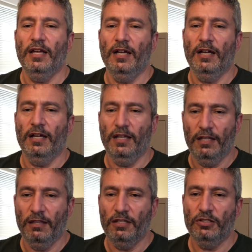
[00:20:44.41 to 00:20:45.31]

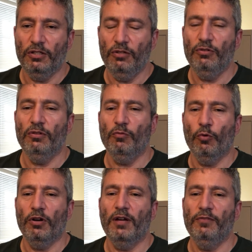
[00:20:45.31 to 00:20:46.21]
and this is the
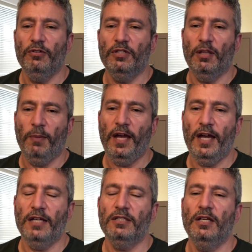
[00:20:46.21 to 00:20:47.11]
word I've used in the
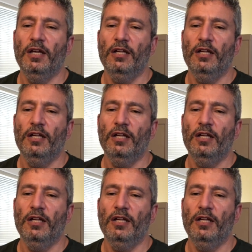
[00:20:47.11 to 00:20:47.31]
past